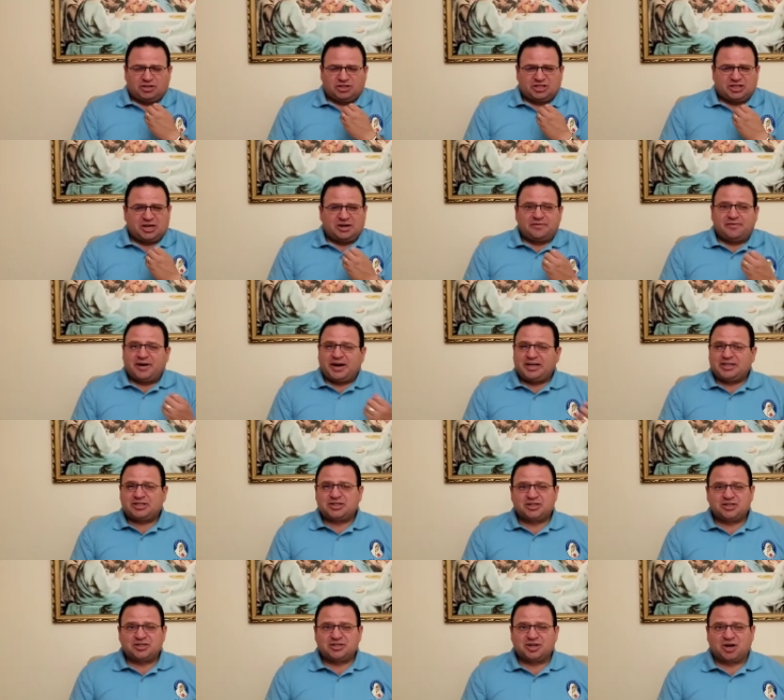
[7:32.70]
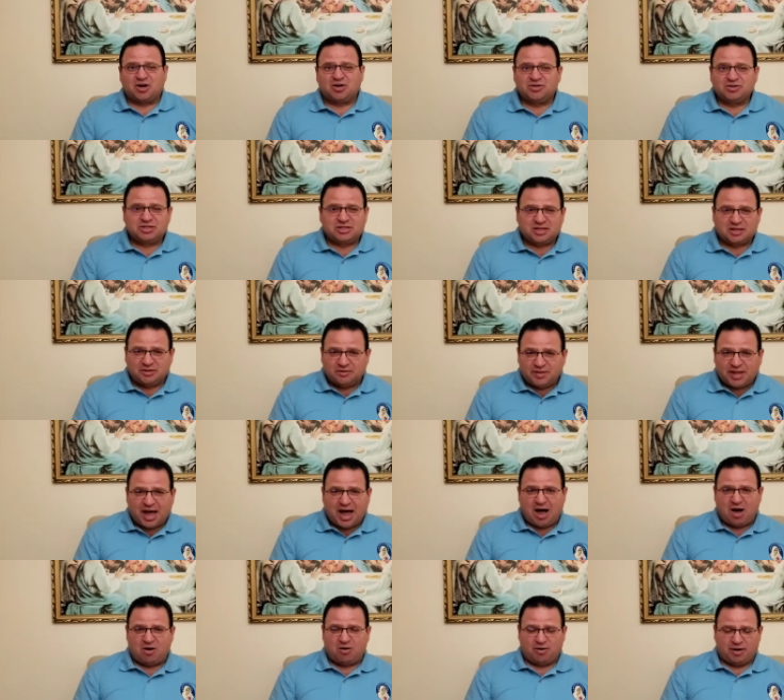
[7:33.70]
generations until
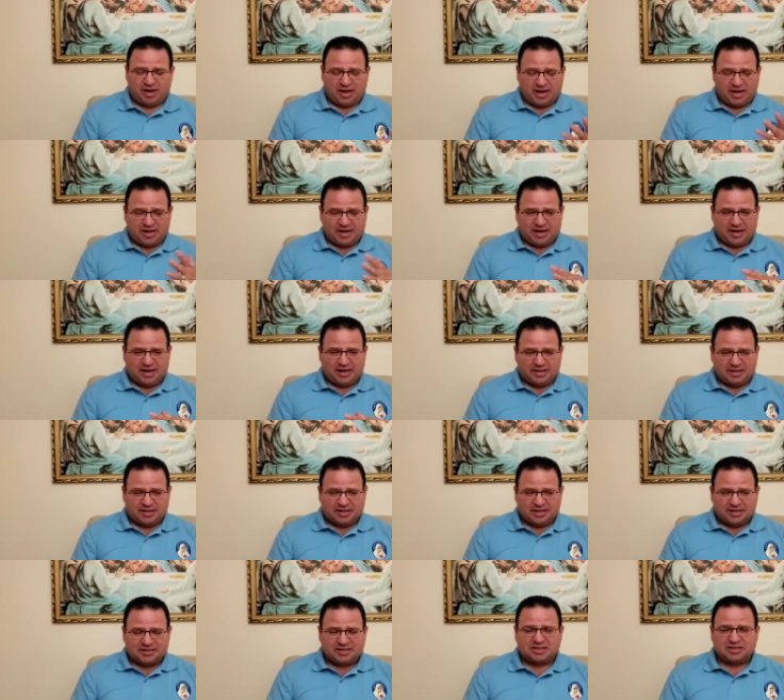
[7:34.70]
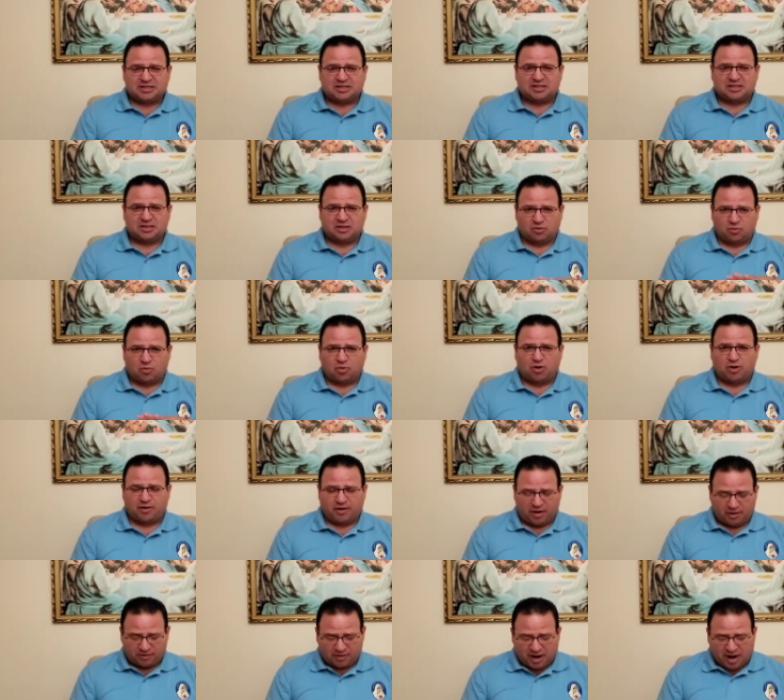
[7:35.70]
now. And this is the
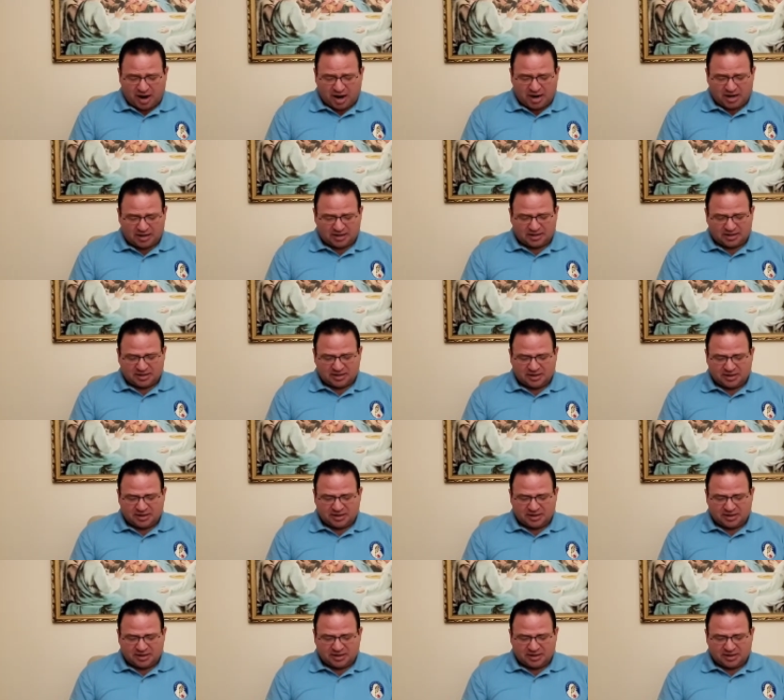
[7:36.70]
word of God.